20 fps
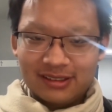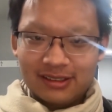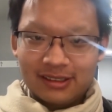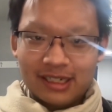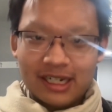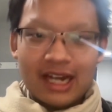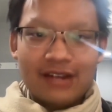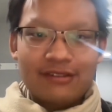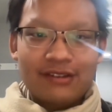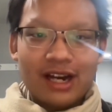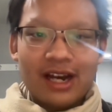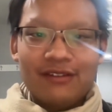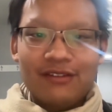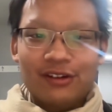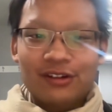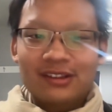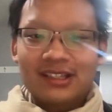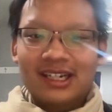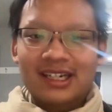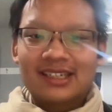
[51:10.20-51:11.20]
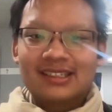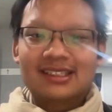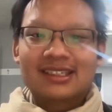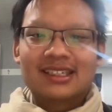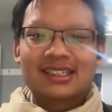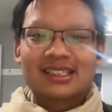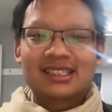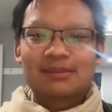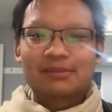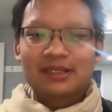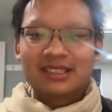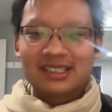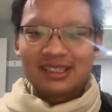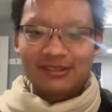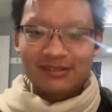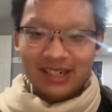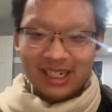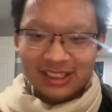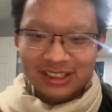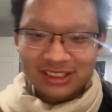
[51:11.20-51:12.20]
I've heard that as an explicit
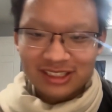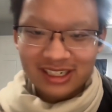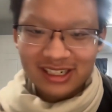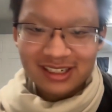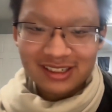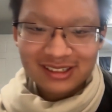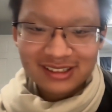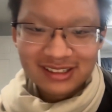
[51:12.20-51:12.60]
rationale.